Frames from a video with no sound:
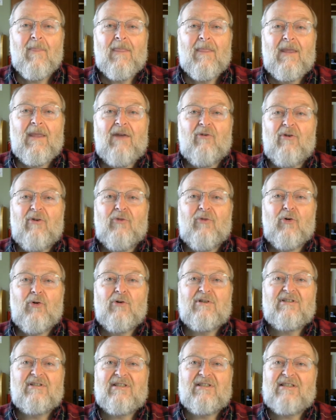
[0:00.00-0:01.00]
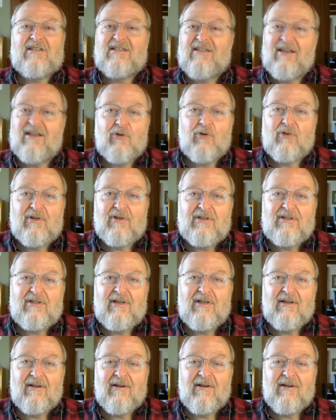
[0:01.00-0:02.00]
It refers to
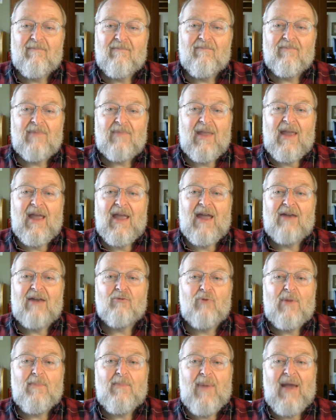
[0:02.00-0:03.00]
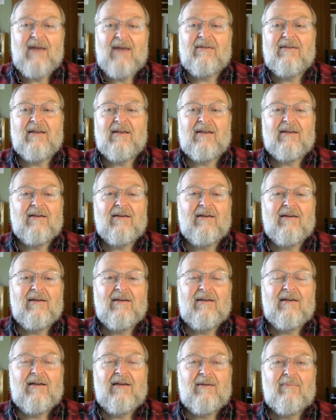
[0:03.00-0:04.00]
sinners and repenting,
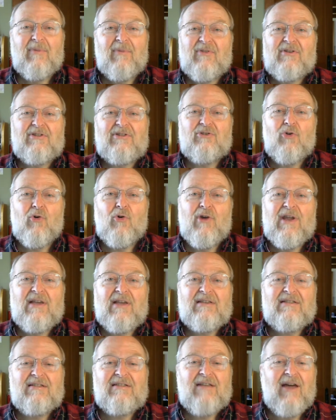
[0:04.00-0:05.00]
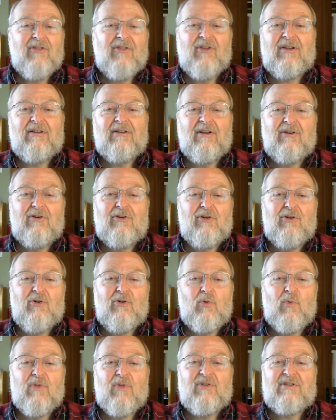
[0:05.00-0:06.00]
but the story has nothing to do
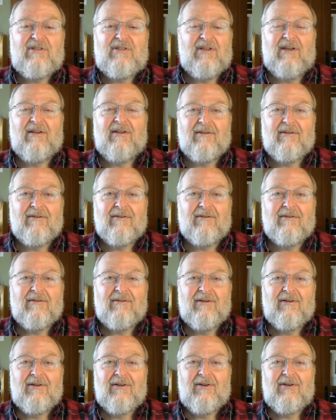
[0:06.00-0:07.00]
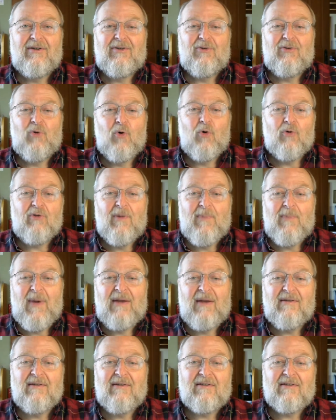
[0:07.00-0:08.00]
with sin or
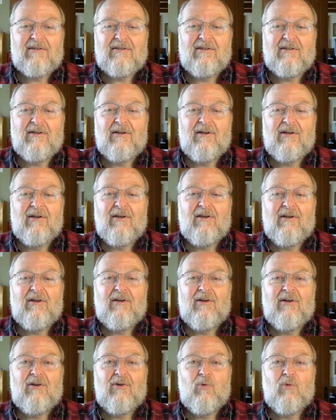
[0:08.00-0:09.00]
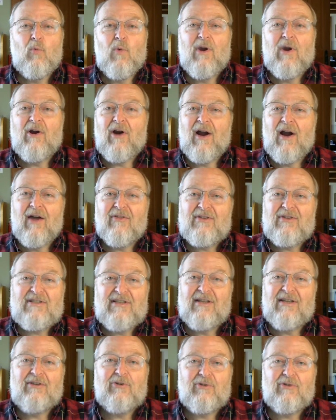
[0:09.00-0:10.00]
repentance. Where are the
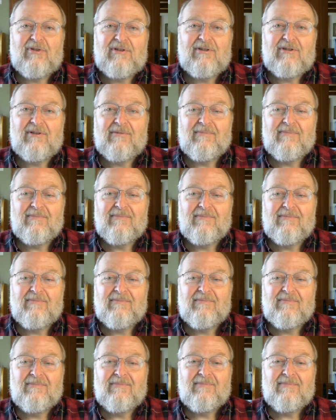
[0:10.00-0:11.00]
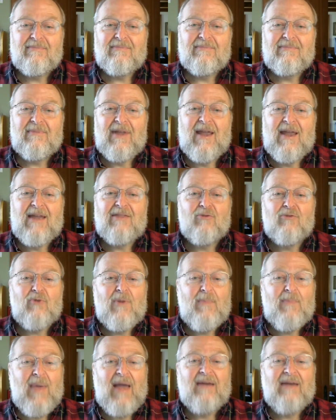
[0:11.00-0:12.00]
sinners and the
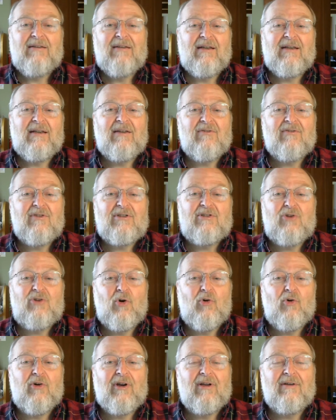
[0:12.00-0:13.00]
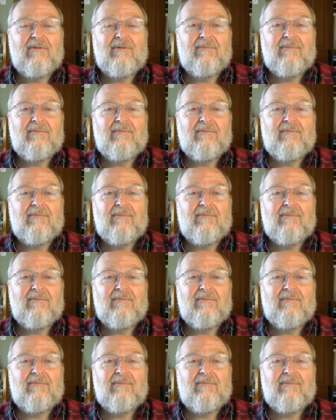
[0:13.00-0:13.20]
repenting in the story?